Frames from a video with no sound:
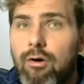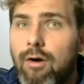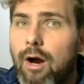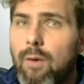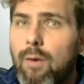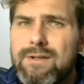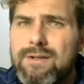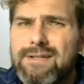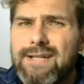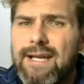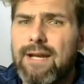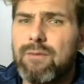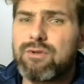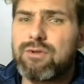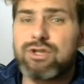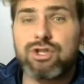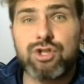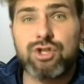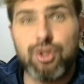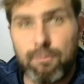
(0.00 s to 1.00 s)
I wouldn't say they were
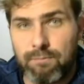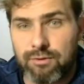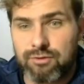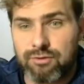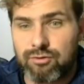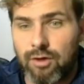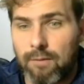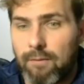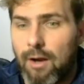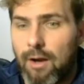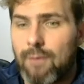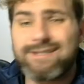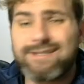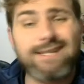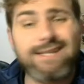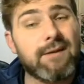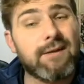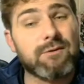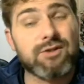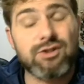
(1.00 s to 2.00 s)
super strong, but I would say
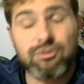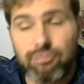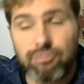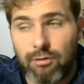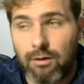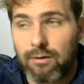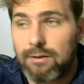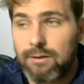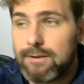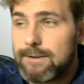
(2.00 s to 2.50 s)
they were strong.